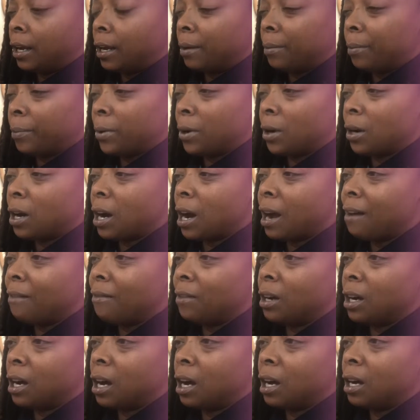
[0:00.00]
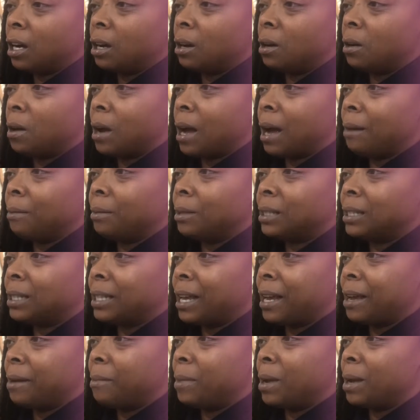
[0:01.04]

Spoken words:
And per avocado, I would say